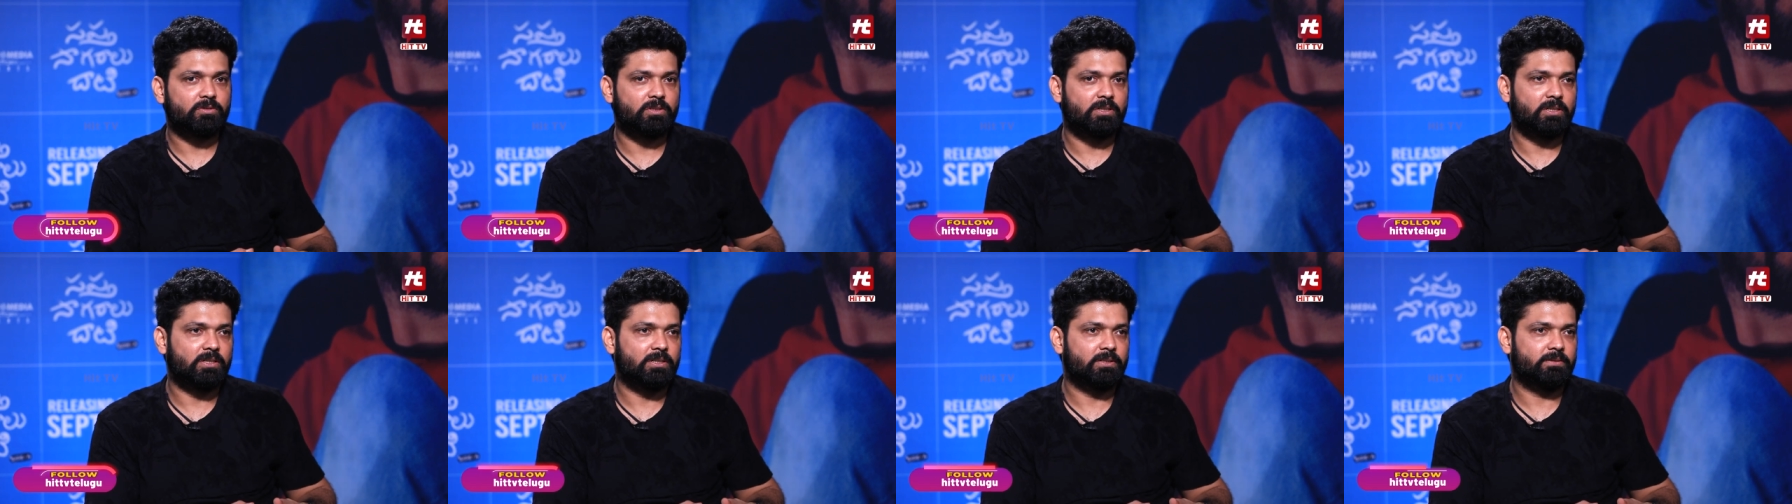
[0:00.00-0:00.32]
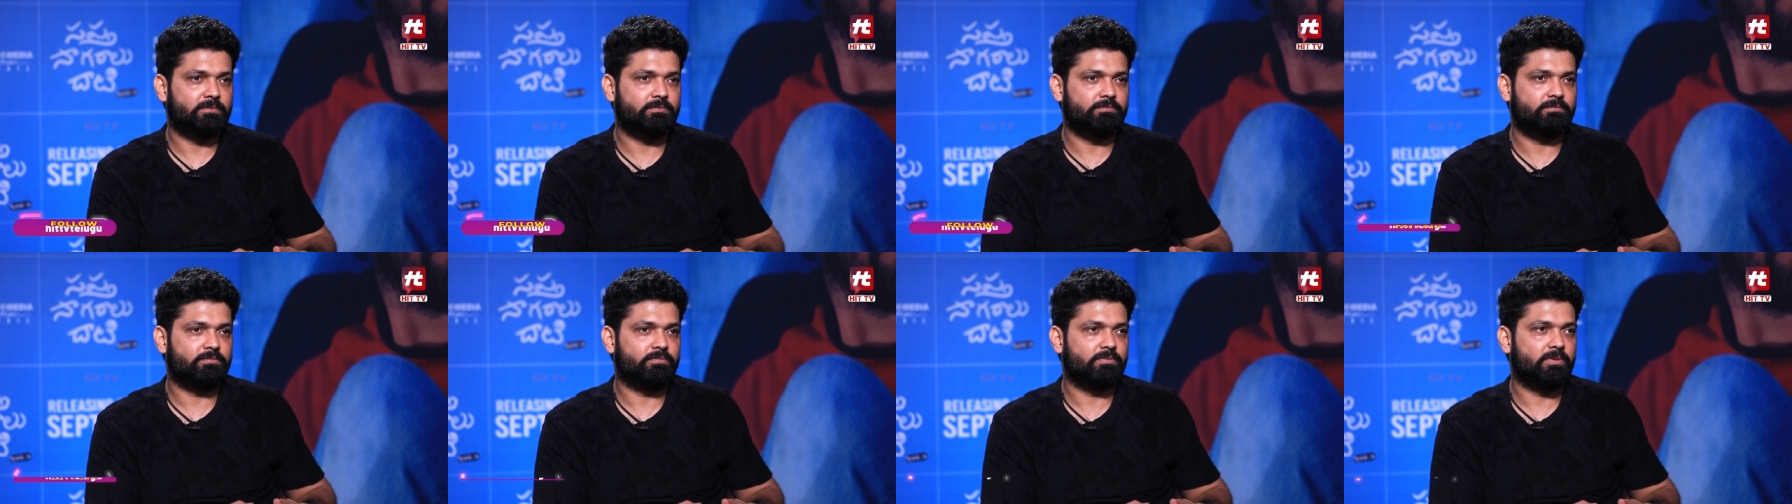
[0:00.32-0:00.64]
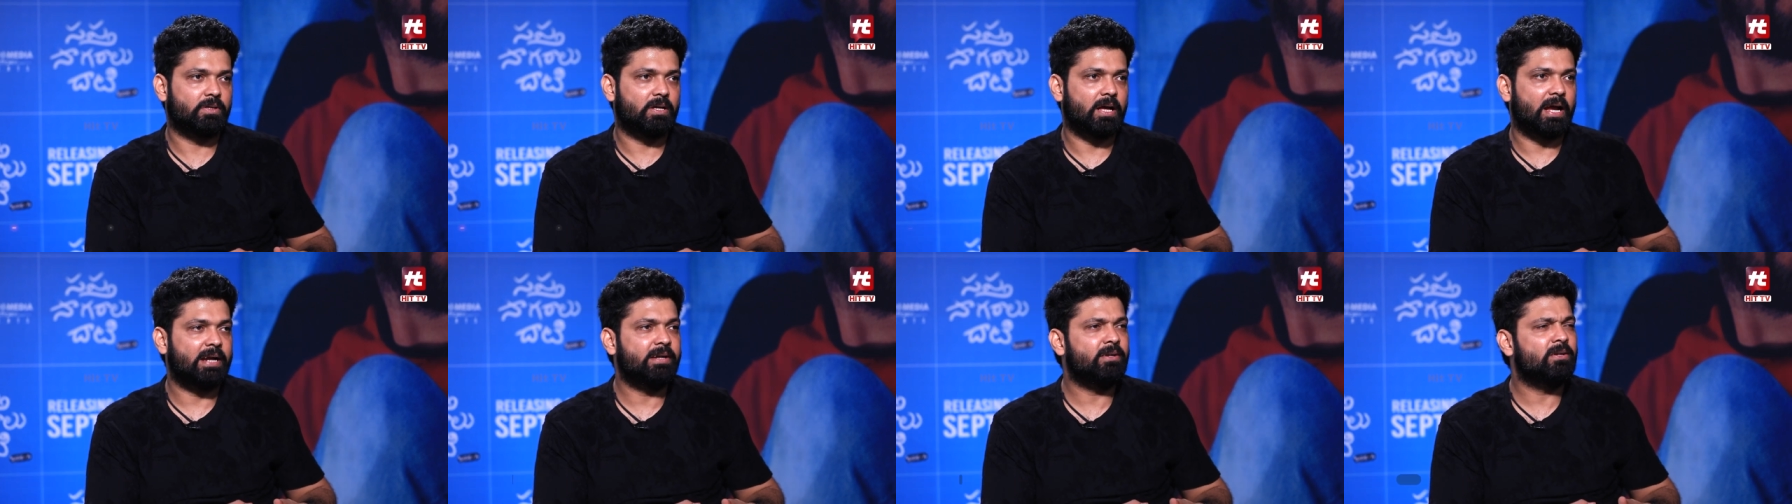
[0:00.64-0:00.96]

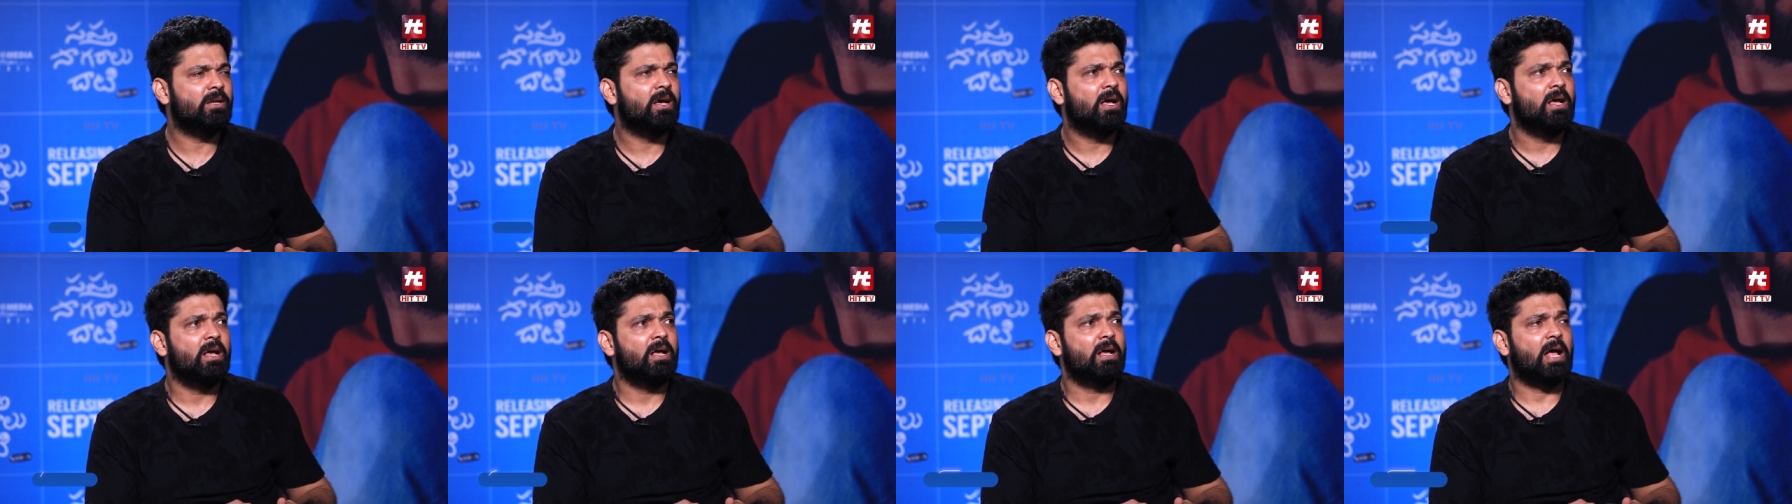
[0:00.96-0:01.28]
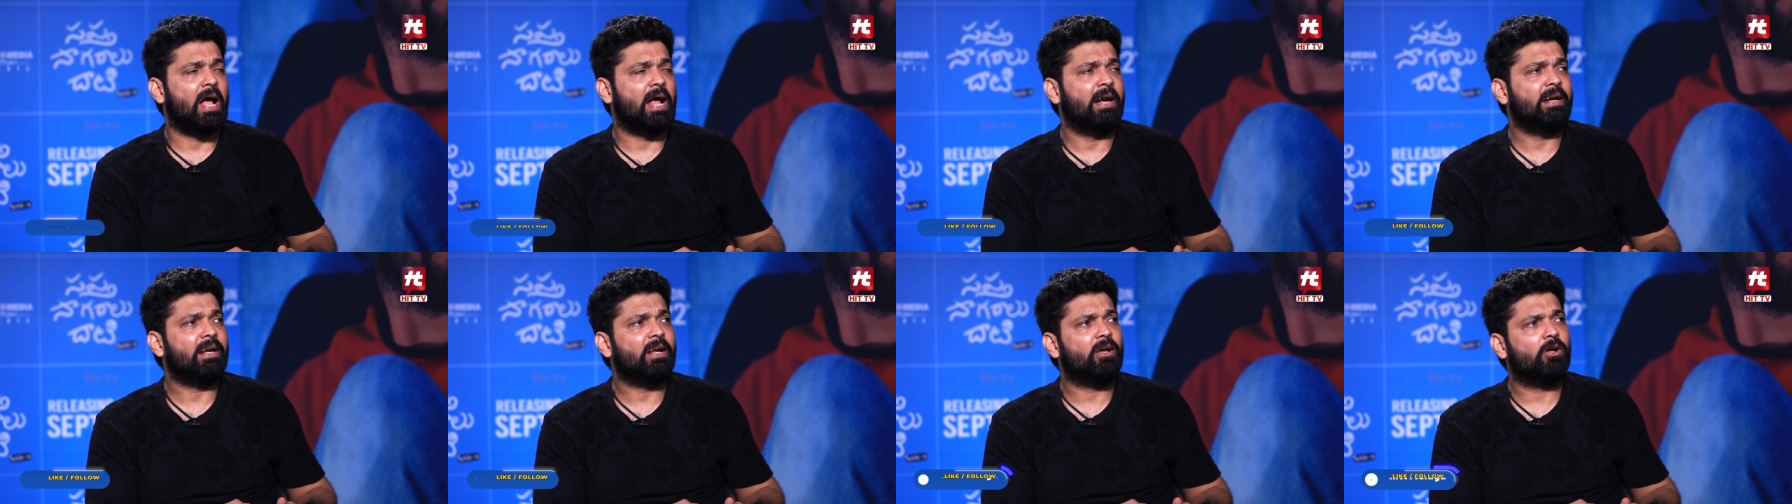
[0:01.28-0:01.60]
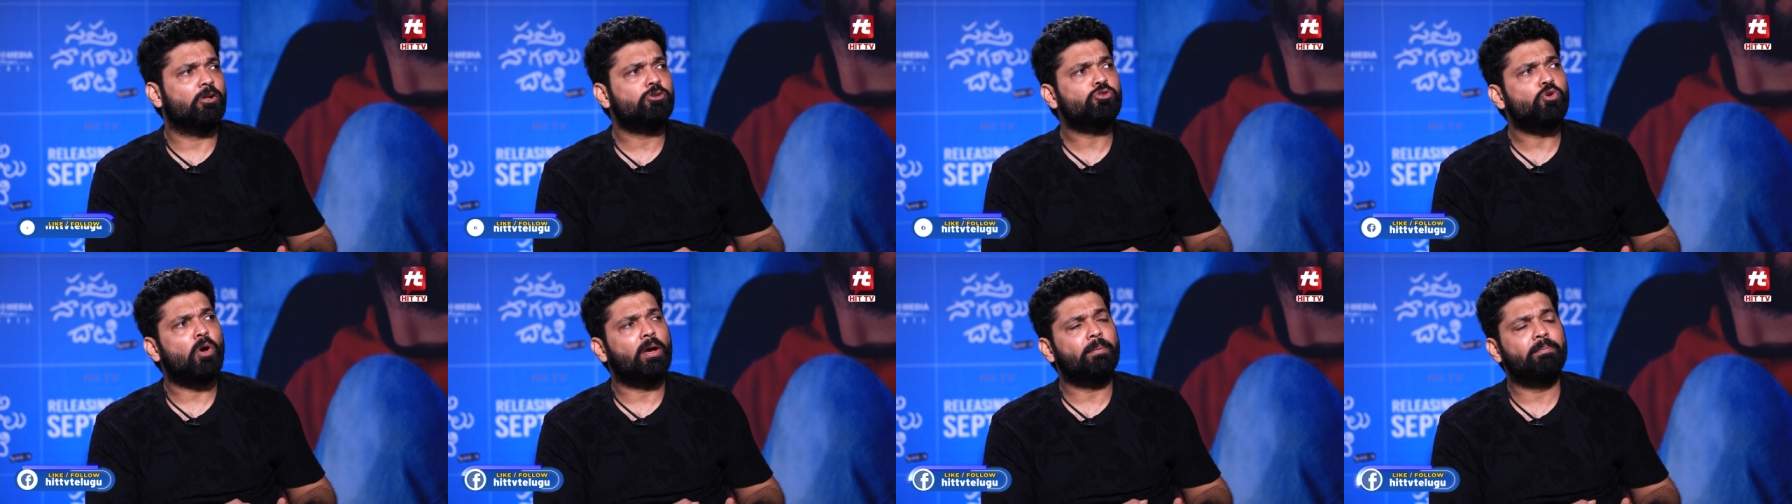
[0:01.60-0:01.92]
uh, and and
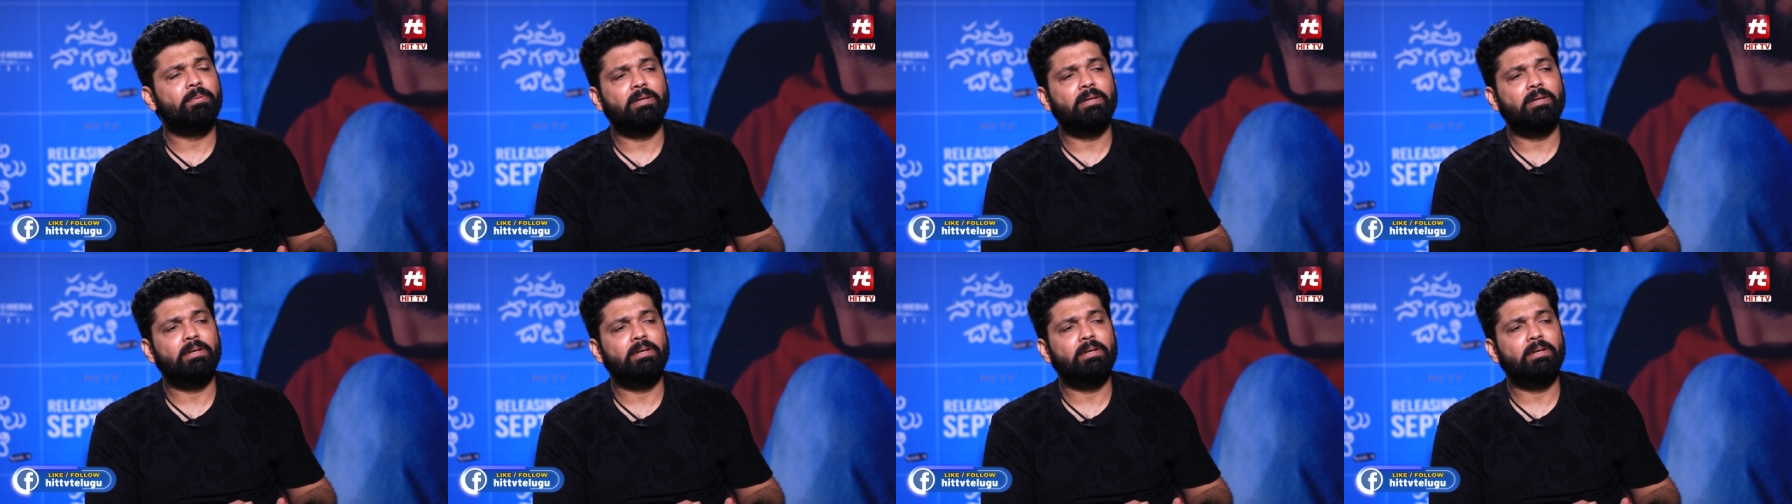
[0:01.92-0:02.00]
also I